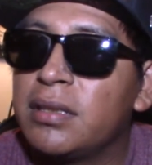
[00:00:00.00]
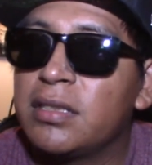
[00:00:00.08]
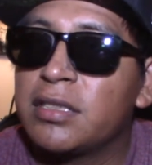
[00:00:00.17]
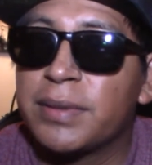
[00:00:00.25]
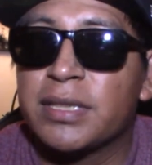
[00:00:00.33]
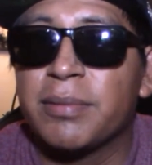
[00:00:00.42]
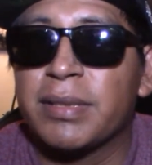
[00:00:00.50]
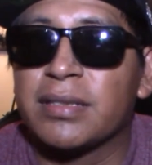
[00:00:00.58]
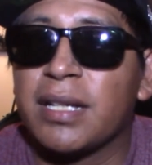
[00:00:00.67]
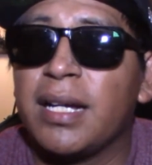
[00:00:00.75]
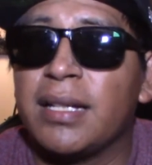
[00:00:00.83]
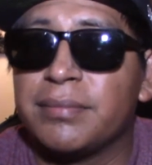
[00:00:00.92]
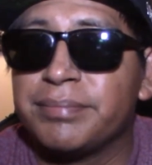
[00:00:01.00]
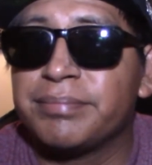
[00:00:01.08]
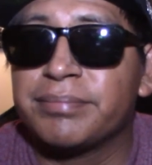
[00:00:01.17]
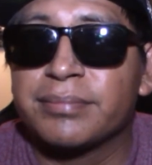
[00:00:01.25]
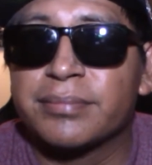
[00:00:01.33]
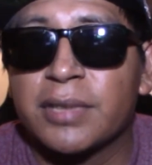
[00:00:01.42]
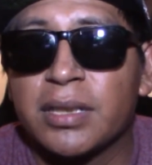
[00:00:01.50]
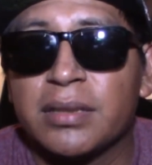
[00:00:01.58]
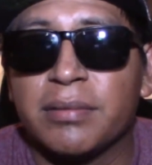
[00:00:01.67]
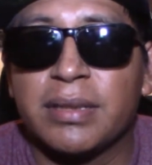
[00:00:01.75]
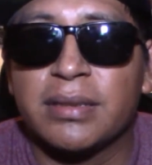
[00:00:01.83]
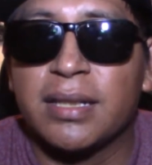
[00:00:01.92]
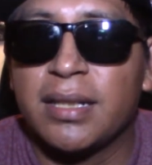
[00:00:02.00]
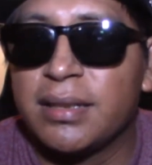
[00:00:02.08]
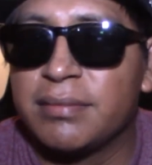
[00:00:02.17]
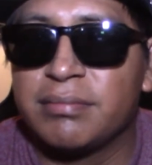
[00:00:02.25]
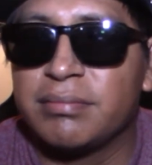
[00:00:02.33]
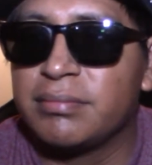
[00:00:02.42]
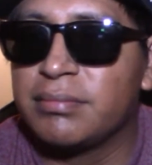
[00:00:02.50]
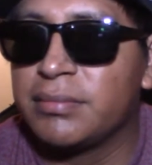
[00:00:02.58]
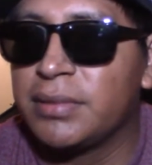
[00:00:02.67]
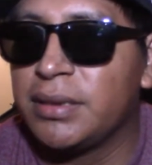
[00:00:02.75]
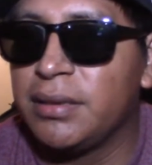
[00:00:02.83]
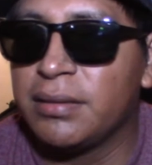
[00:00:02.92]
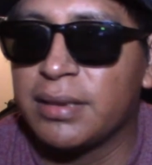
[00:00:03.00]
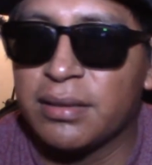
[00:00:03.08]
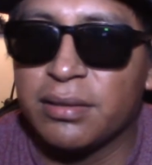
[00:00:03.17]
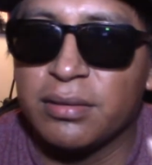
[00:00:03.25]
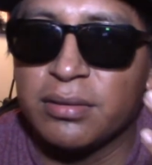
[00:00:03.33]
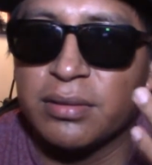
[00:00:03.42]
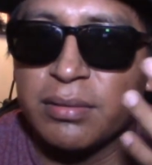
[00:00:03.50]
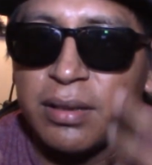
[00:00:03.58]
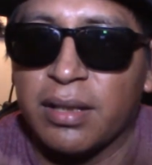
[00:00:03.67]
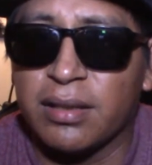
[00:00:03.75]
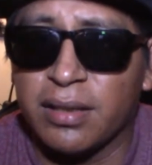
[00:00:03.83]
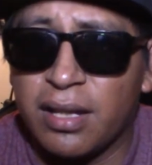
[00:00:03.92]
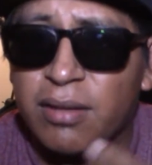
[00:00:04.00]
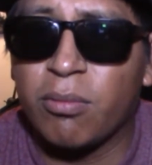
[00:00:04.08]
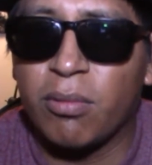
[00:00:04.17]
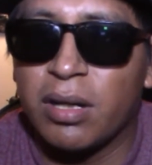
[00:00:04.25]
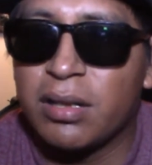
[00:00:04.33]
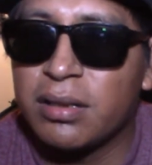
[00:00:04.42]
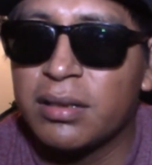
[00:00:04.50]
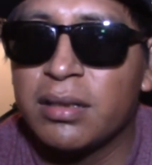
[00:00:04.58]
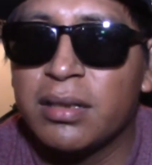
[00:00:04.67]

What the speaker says: especially when it's hot, because when it's hot you tend to lose a lot of water.